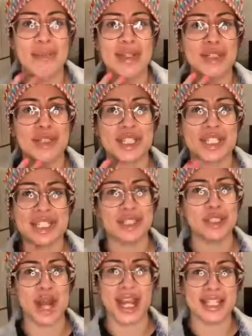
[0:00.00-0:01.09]
interested in
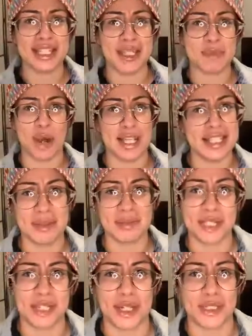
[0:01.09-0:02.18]
trying this prostate
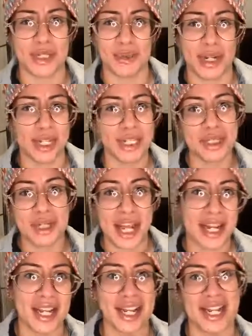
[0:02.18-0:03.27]
massager. Where did you
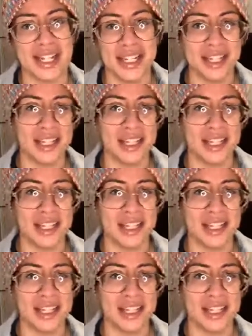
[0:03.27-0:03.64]
get it?